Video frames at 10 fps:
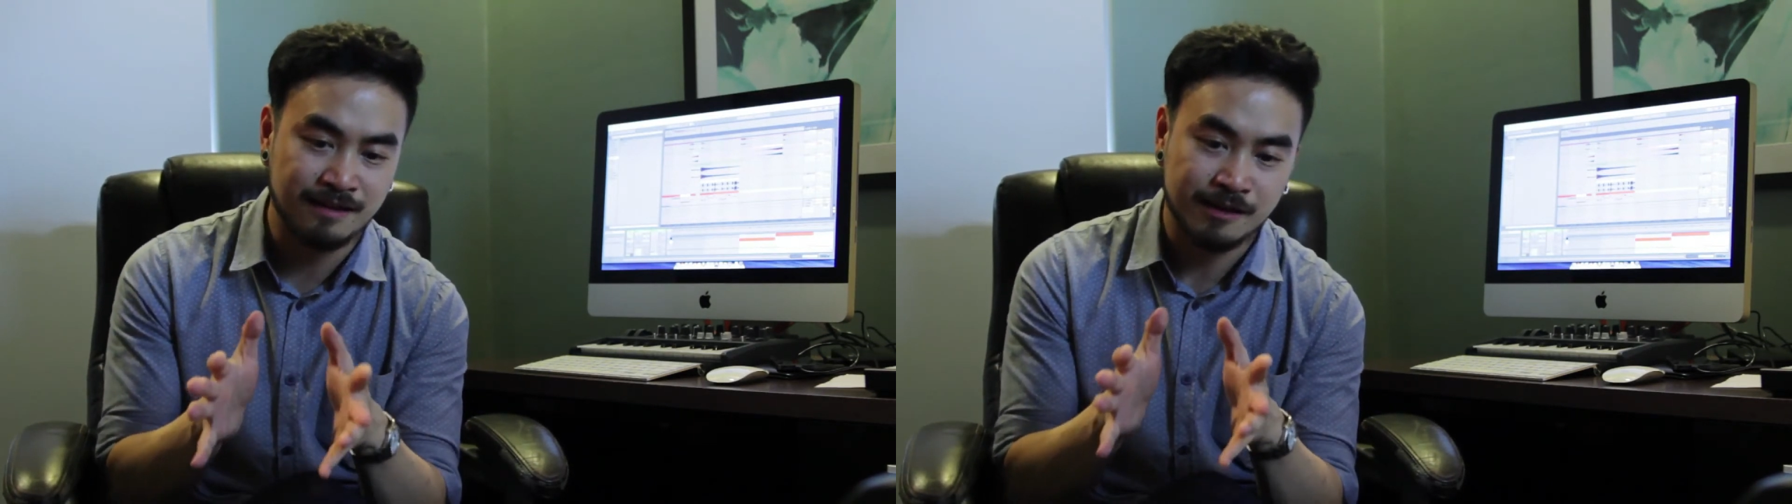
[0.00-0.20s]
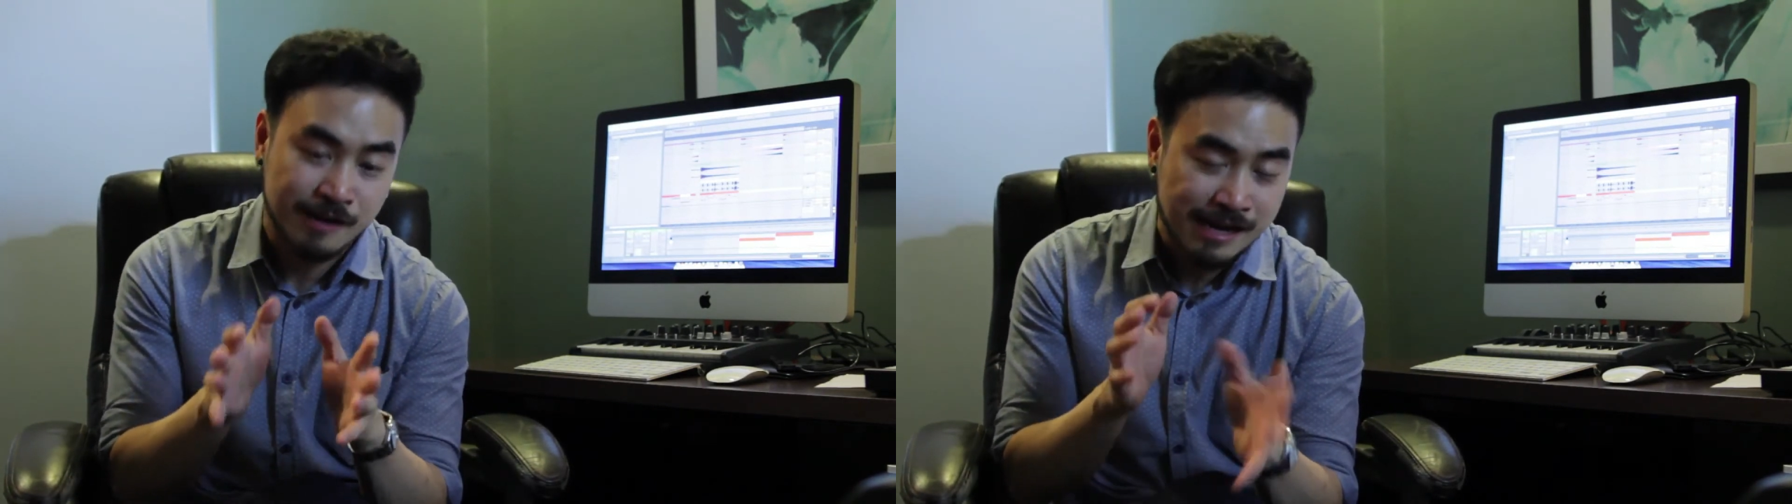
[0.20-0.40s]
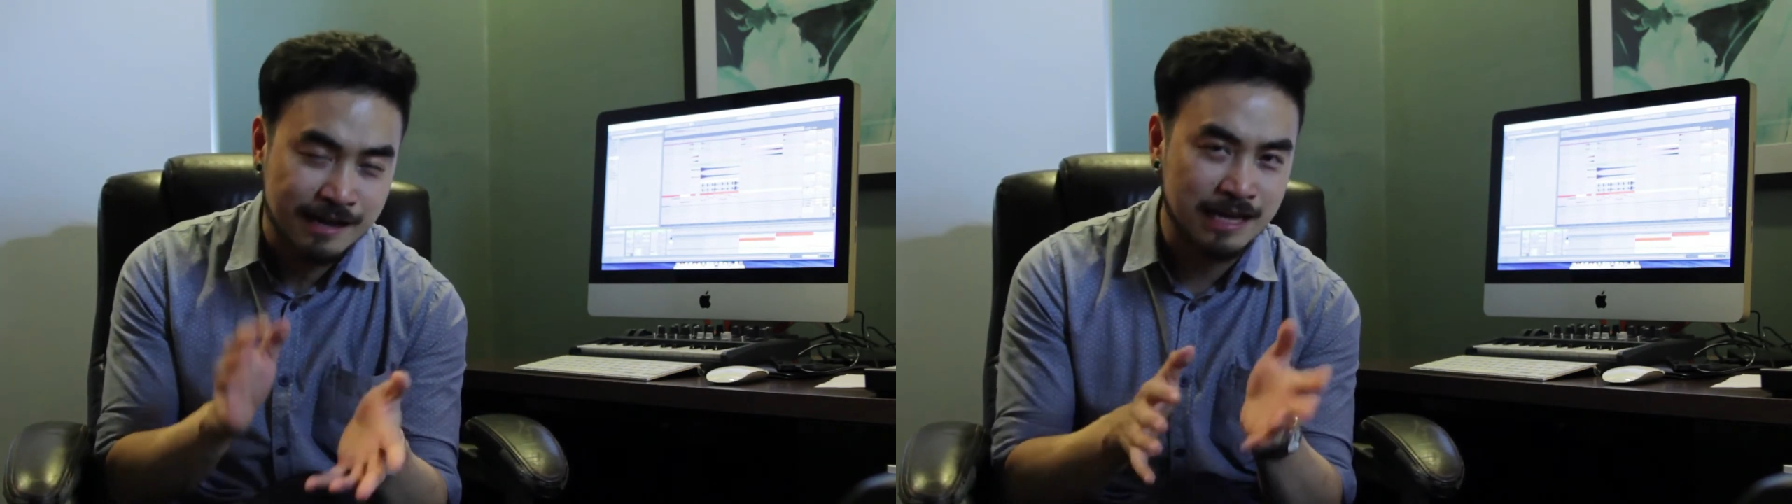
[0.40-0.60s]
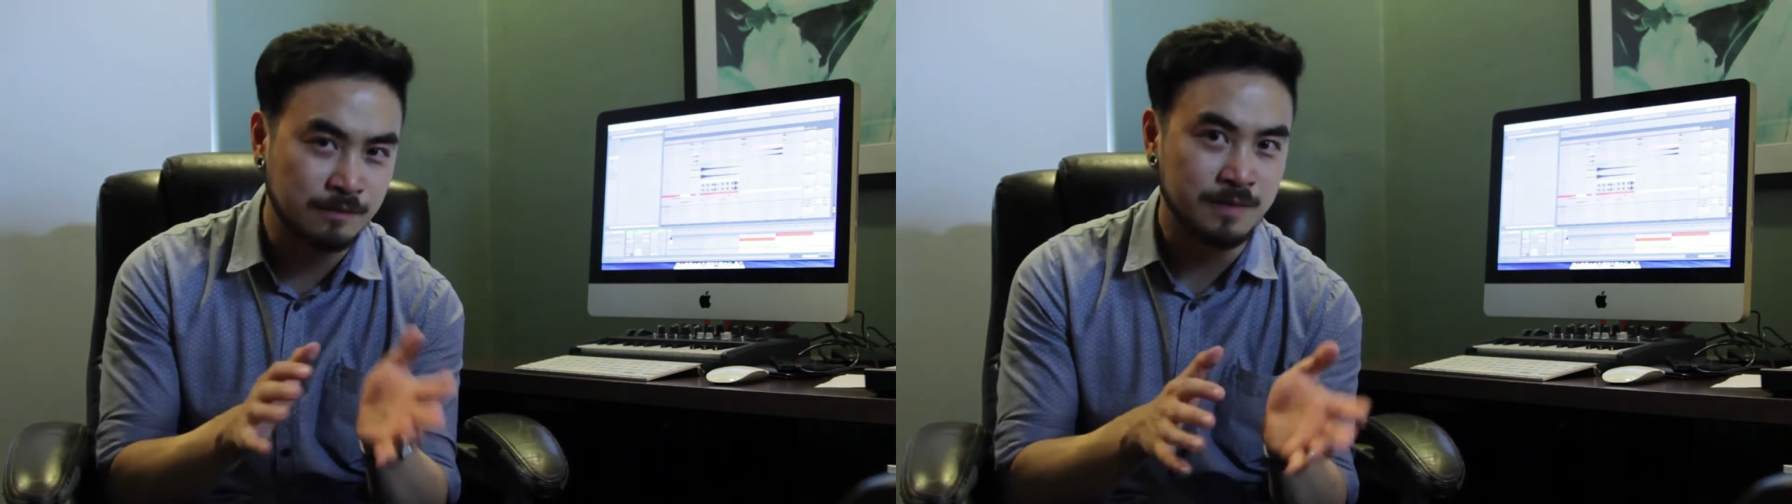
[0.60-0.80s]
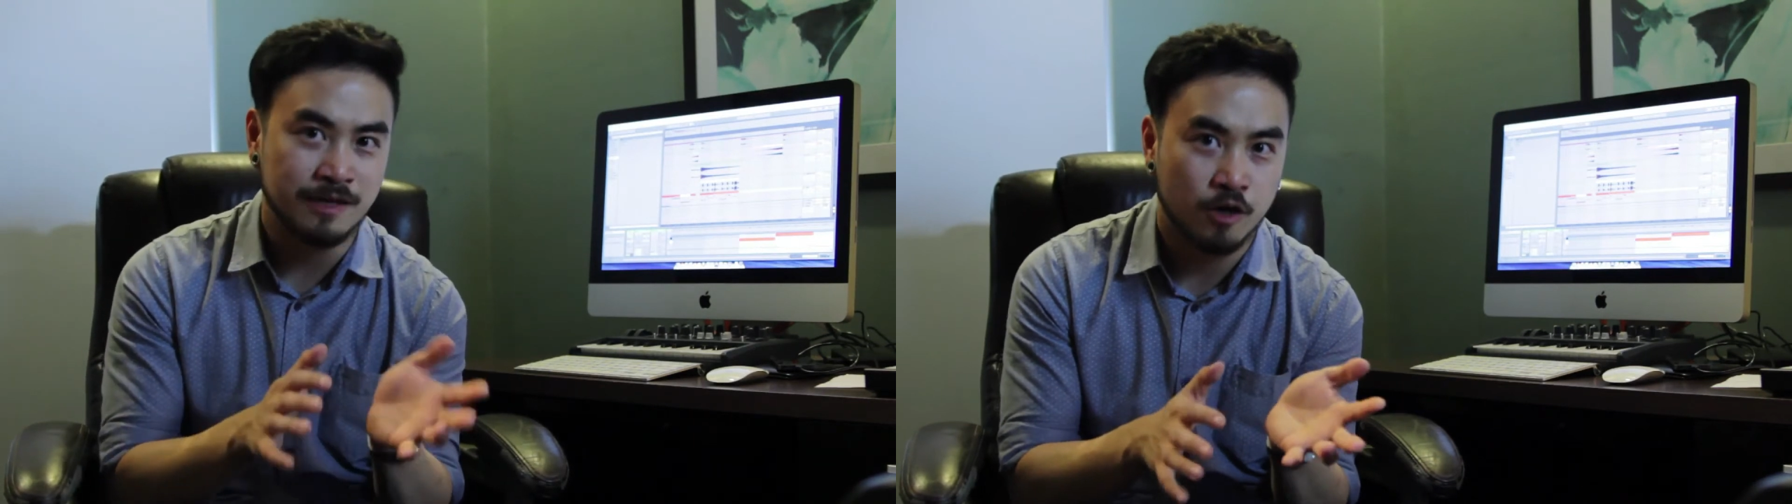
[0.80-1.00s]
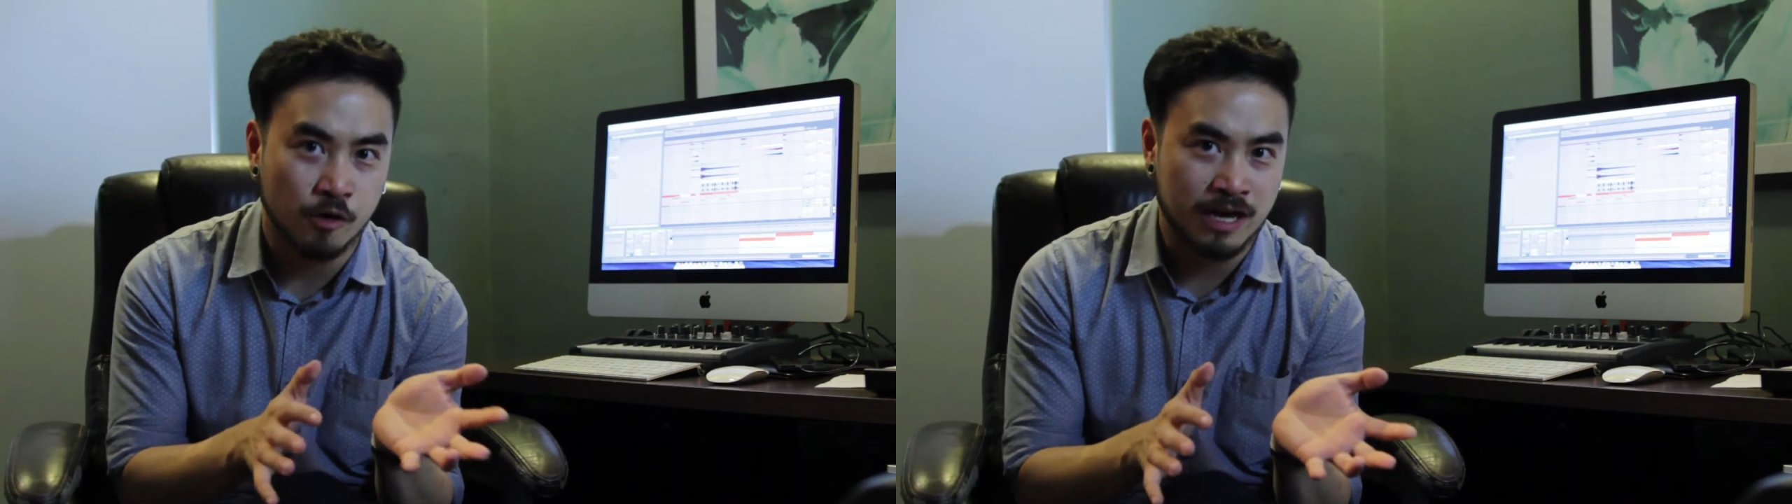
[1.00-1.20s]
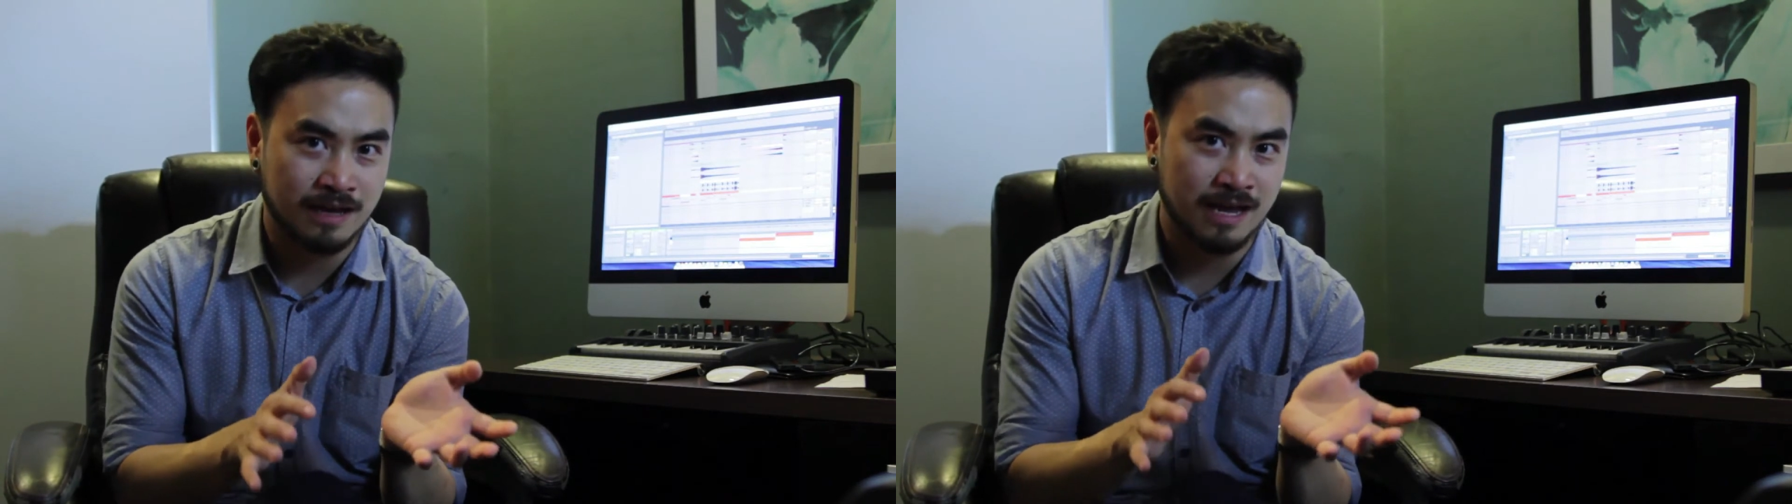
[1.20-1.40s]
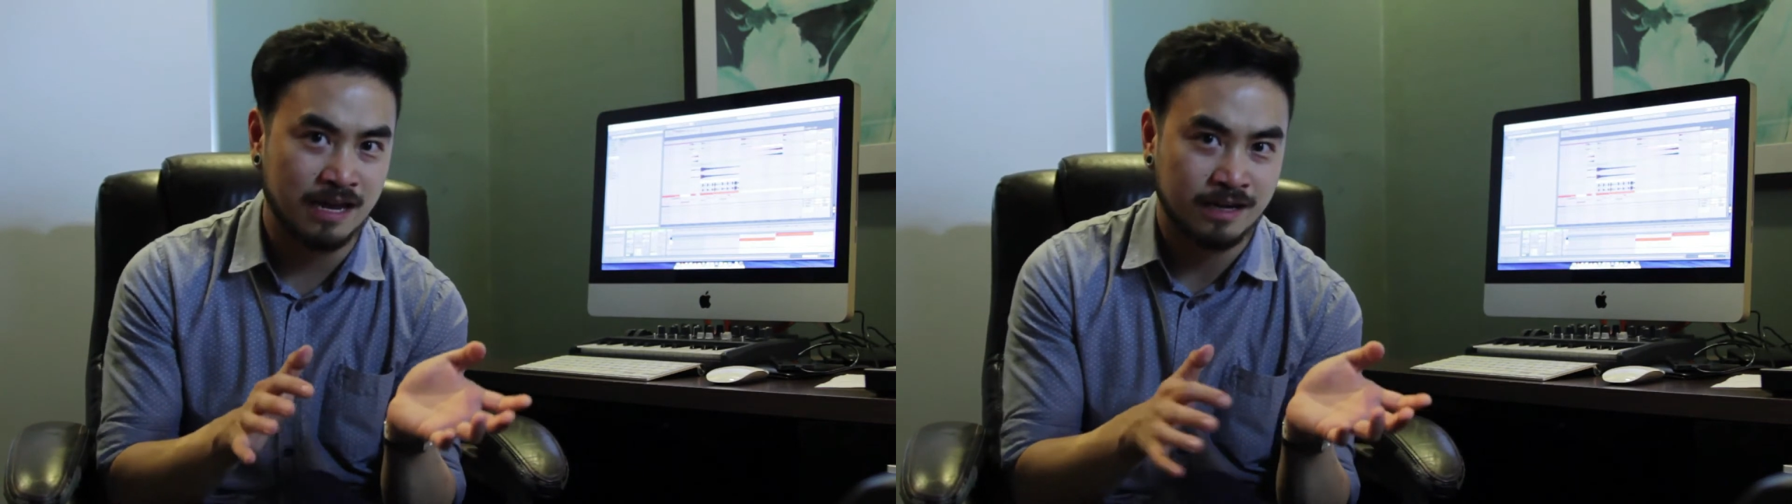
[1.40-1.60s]
really keeps me
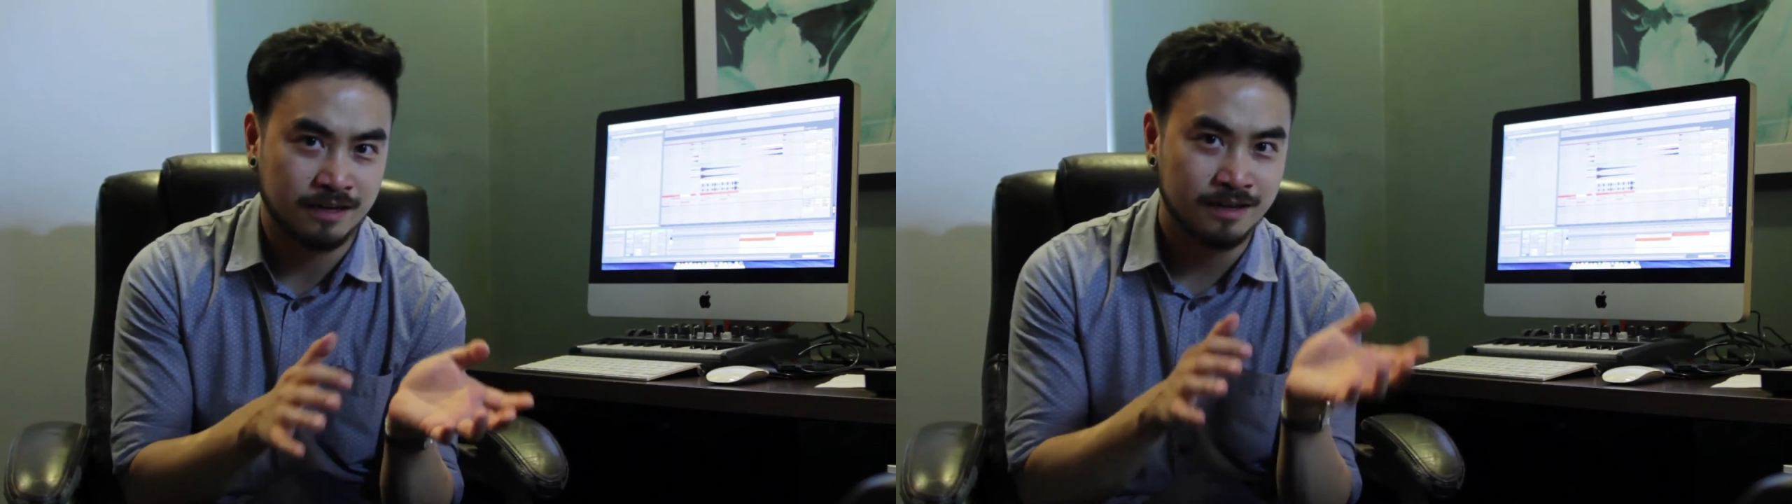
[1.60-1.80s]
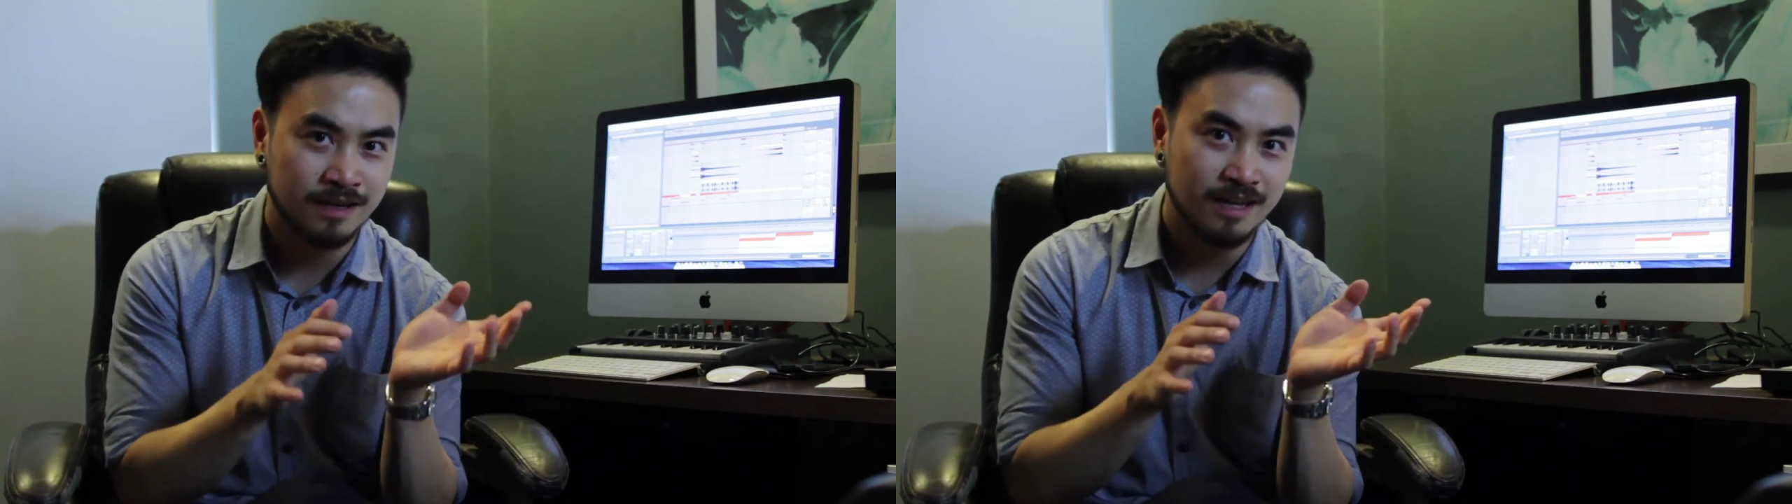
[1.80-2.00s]
going and